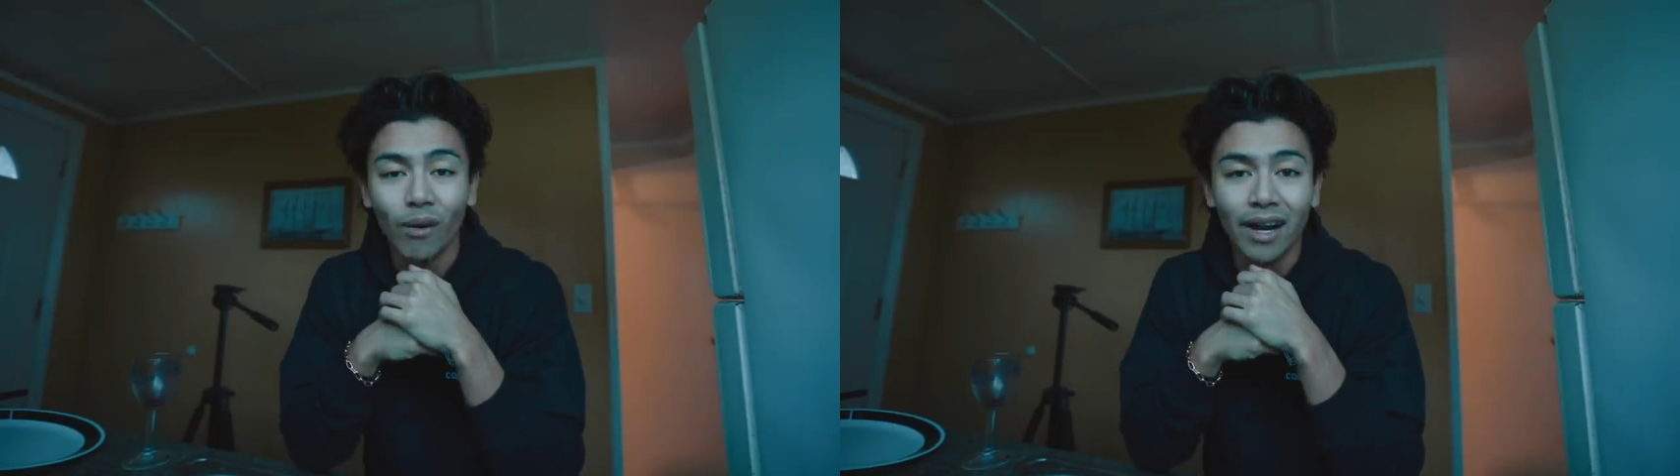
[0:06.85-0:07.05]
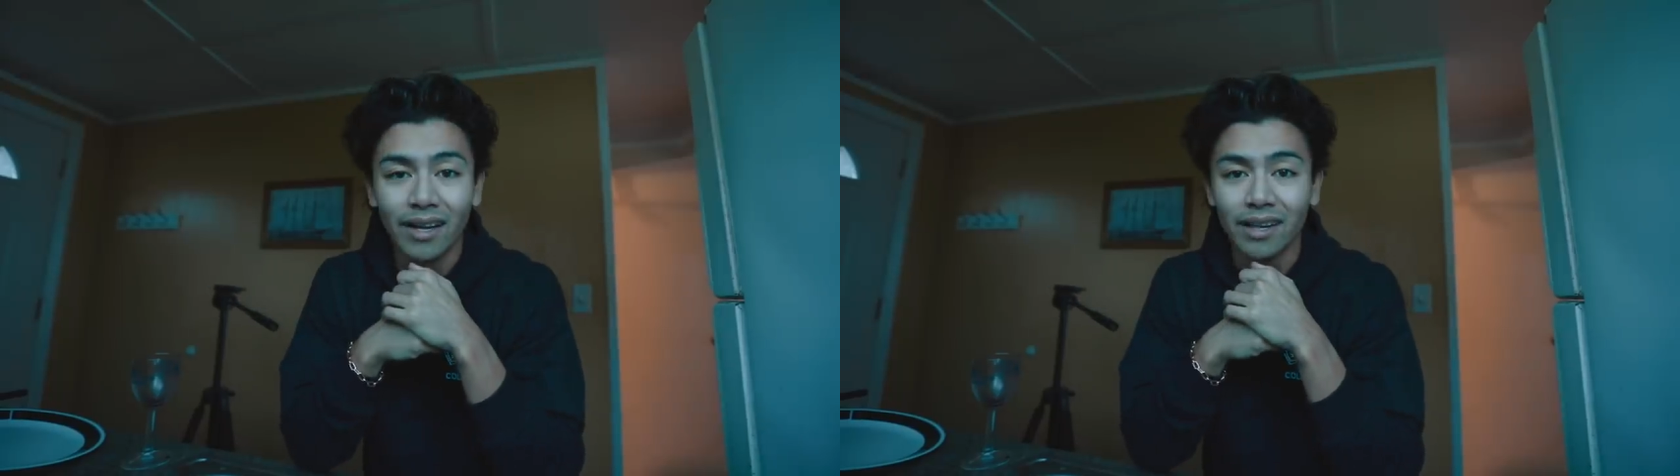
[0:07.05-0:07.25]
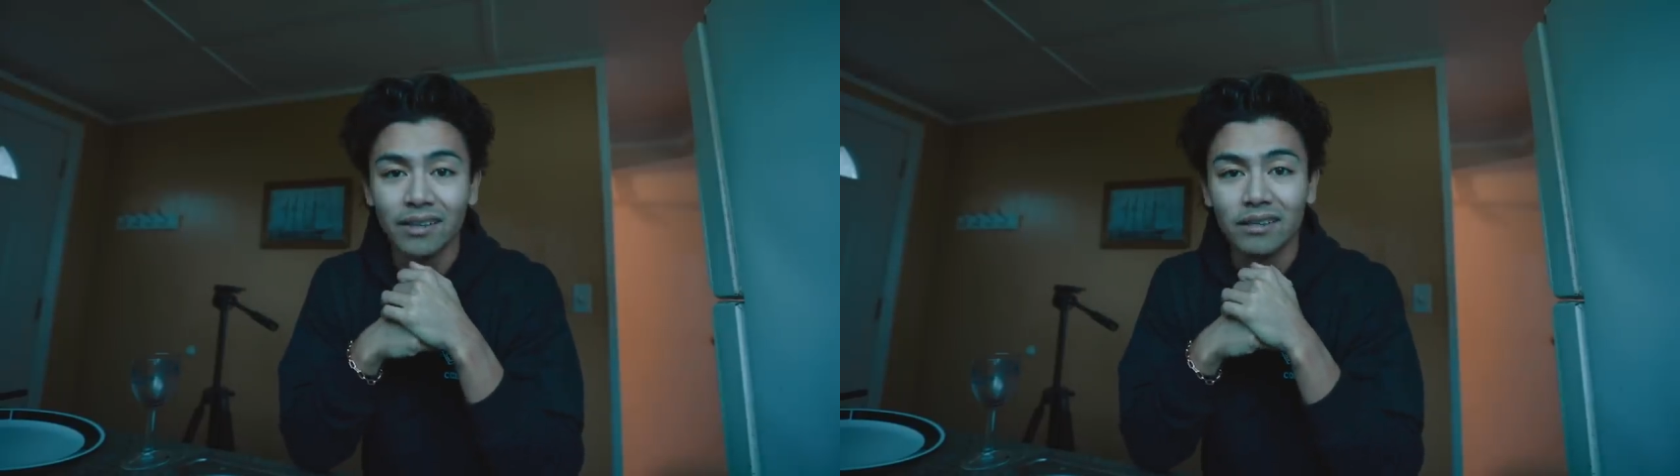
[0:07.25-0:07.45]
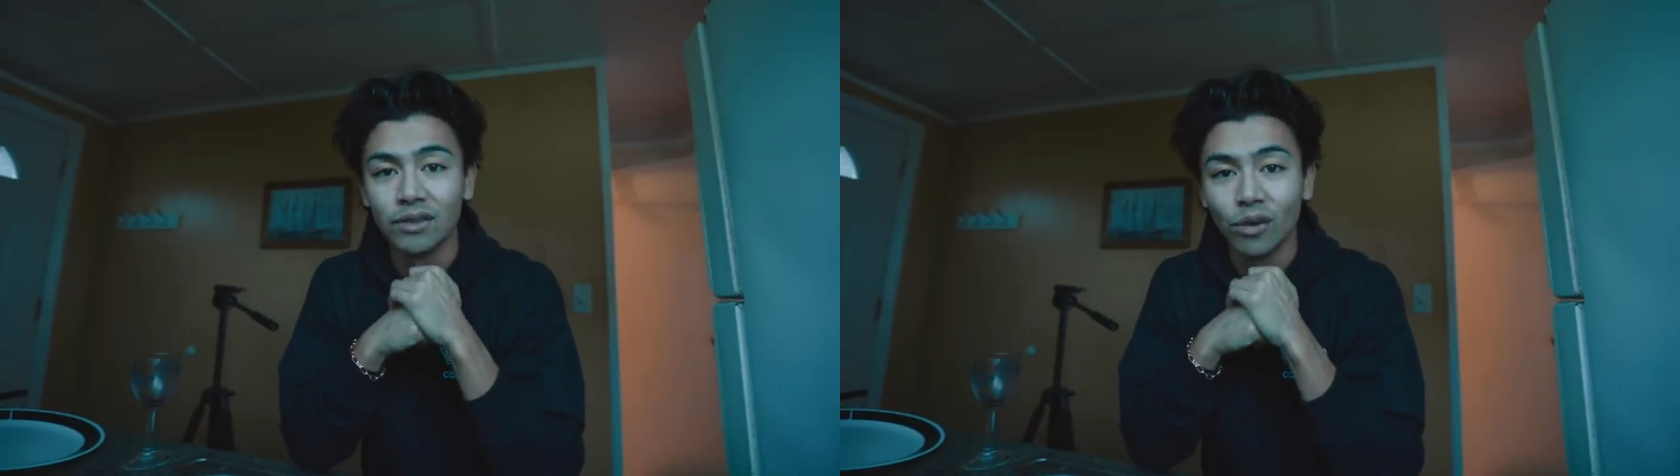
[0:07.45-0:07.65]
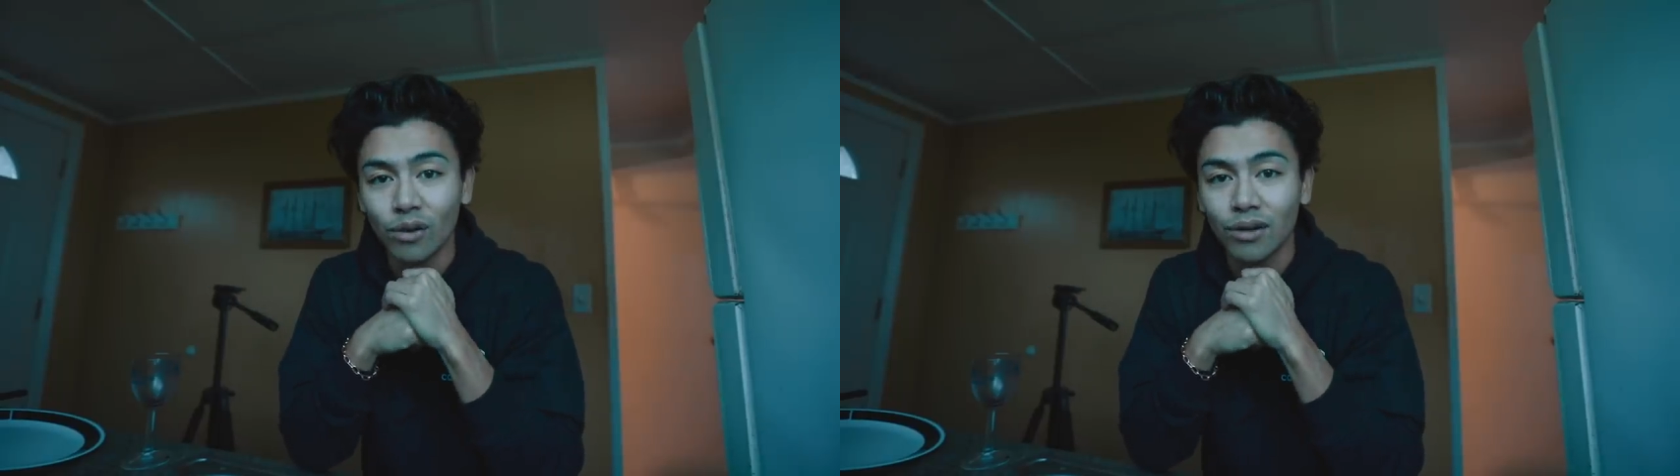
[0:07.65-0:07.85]
why I live
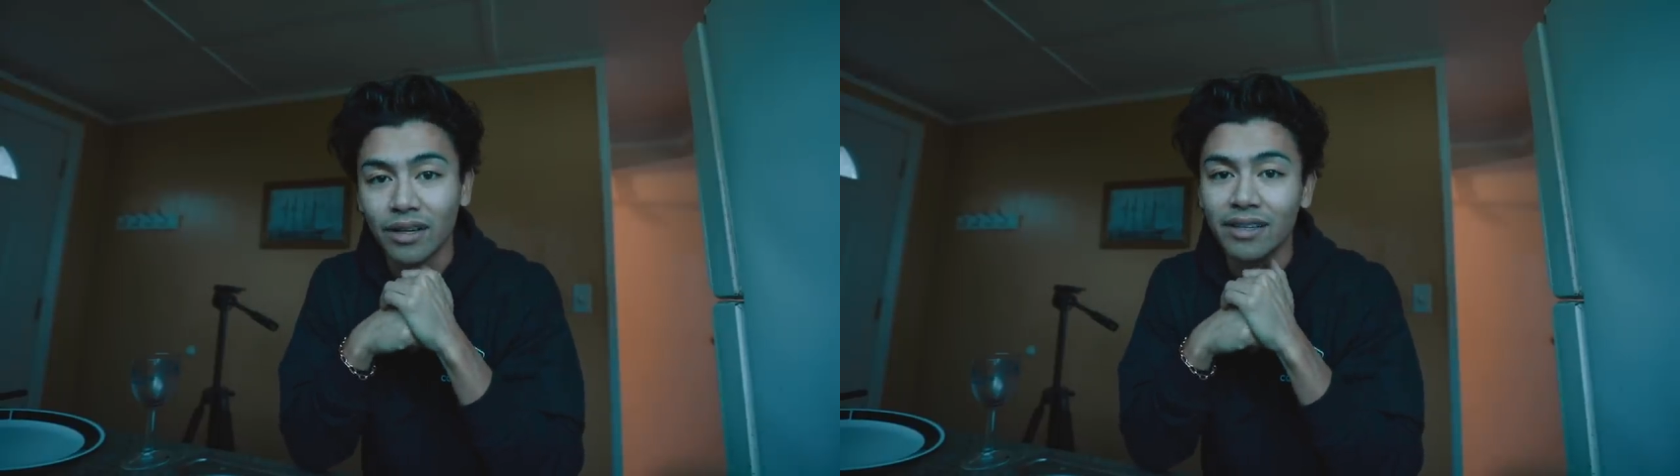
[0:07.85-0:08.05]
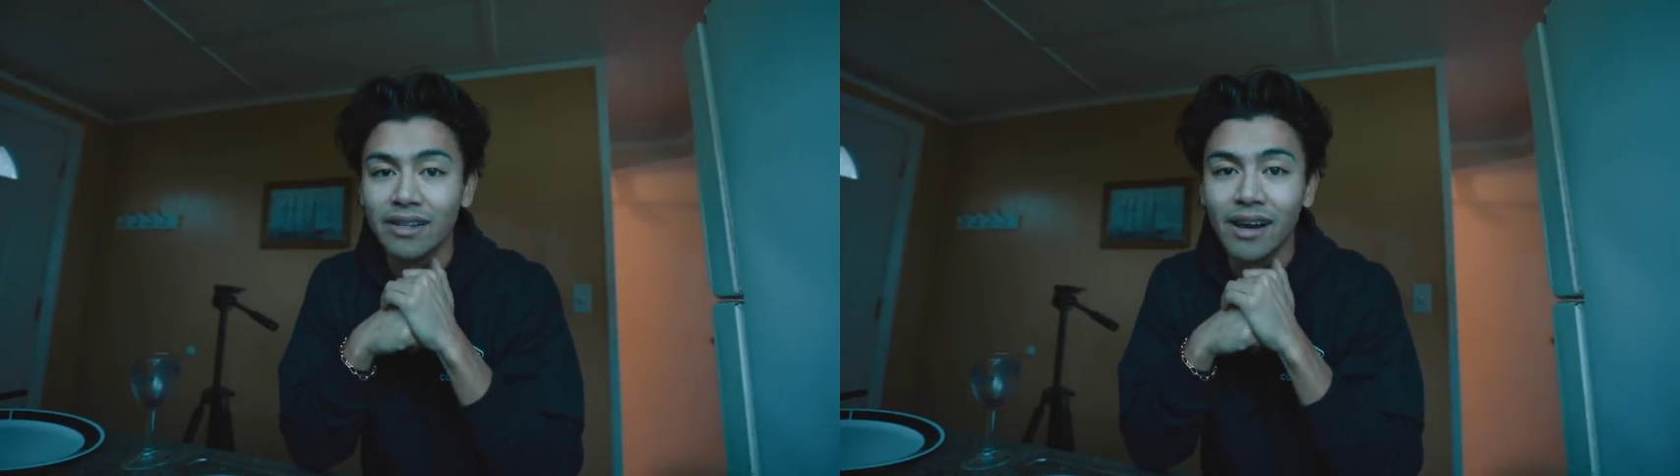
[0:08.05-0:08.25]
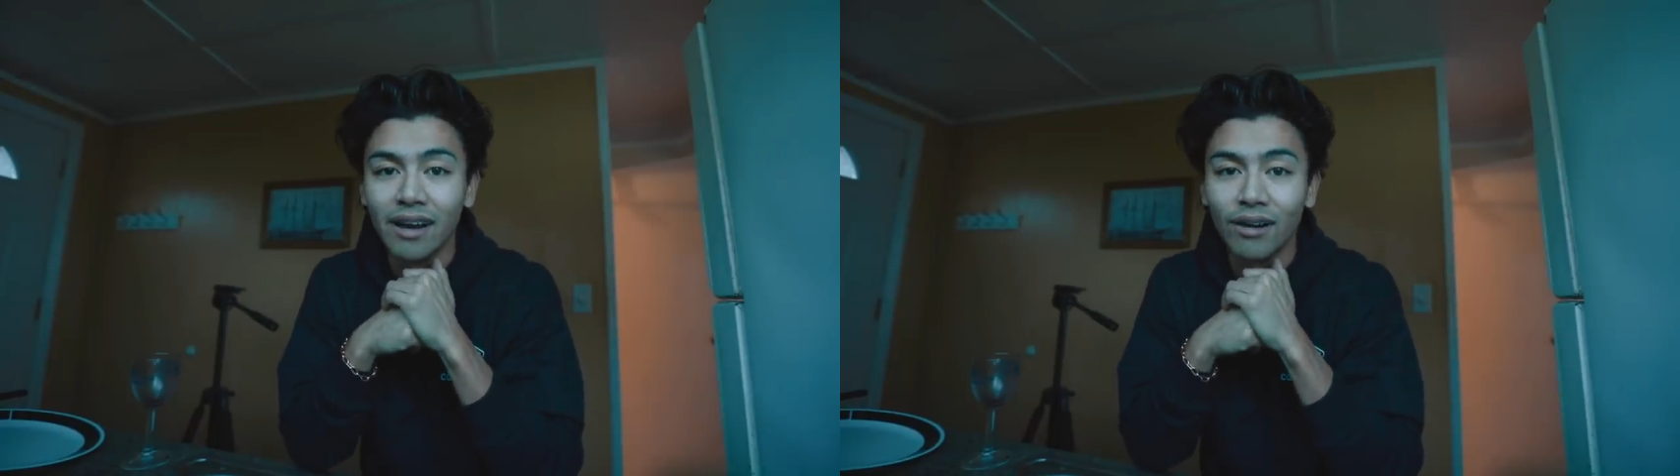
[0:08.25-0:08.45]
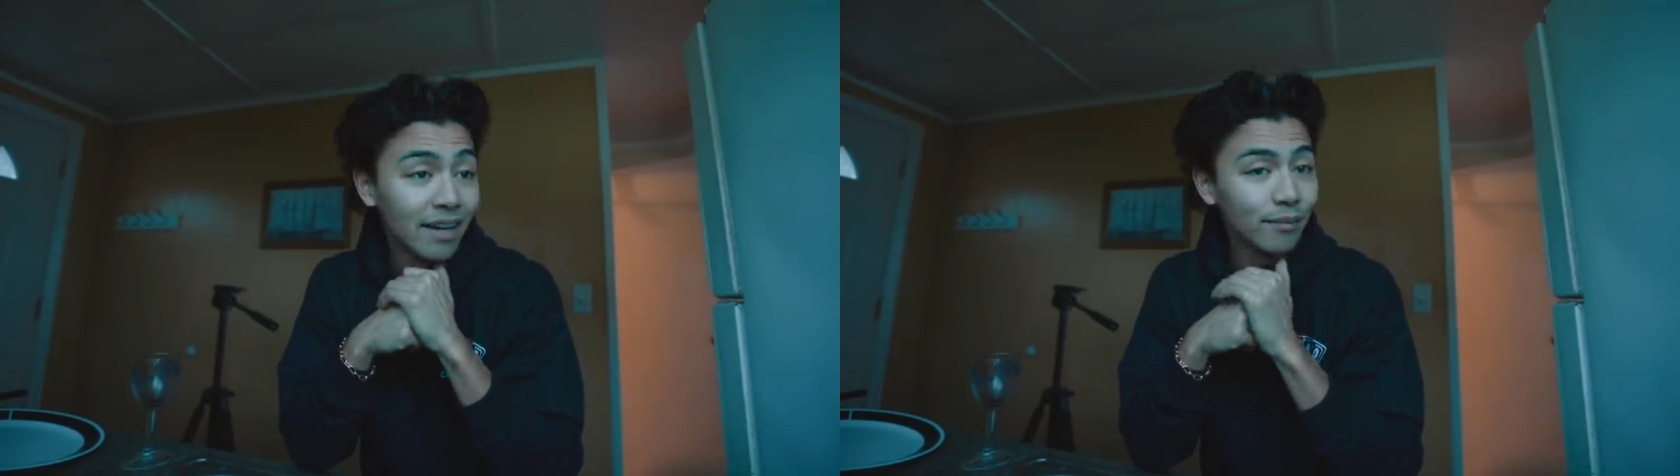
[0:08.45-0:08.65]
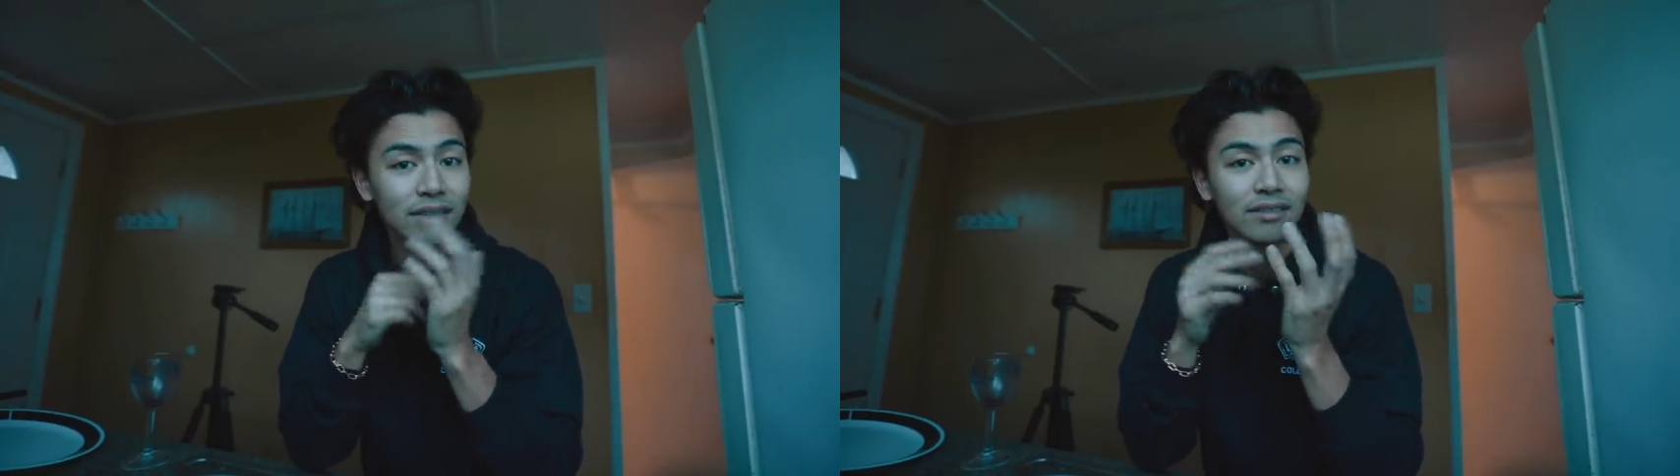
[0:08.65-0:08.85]
in Oregon now, and
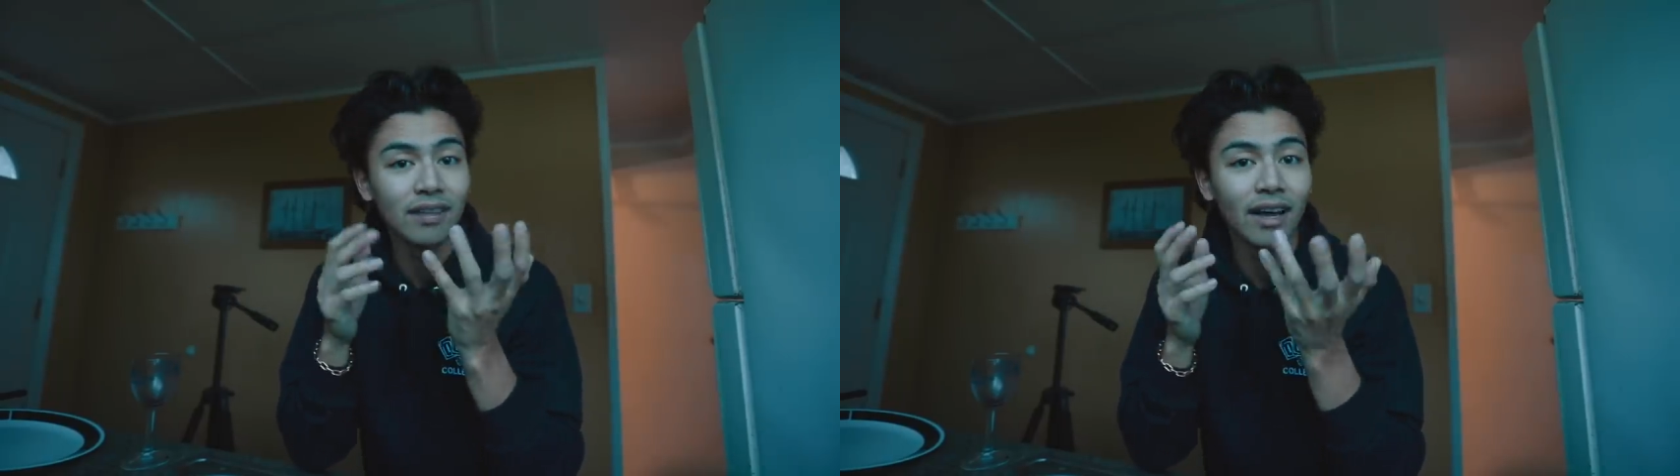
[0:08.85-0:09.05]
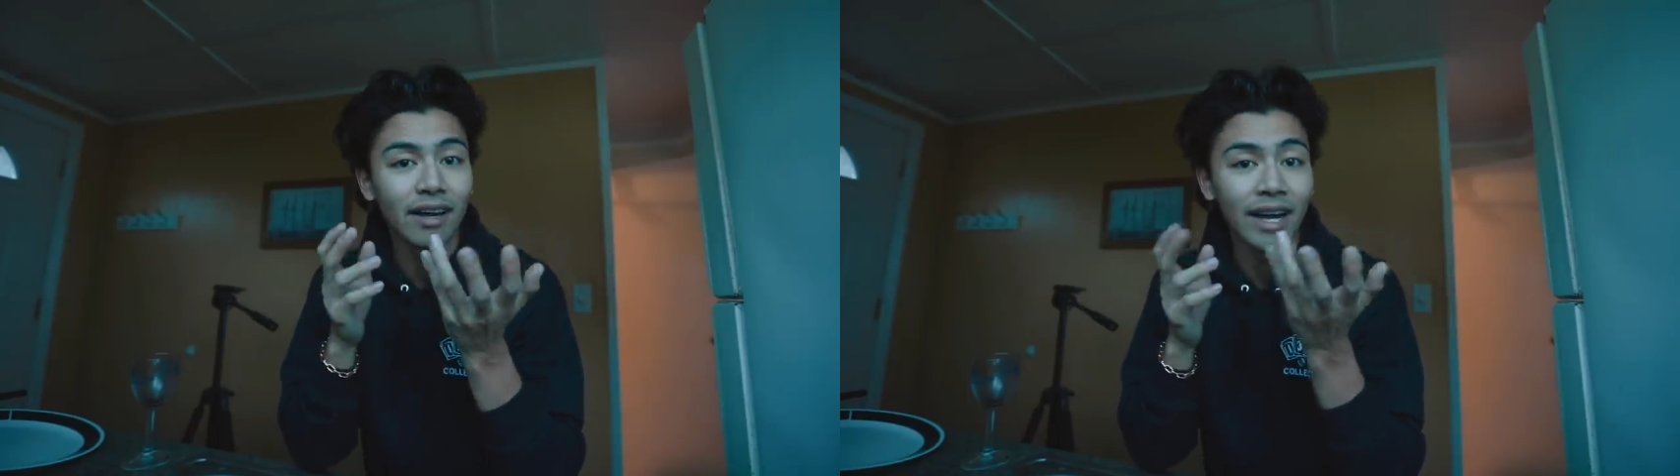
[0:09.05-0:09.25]
it means a lot.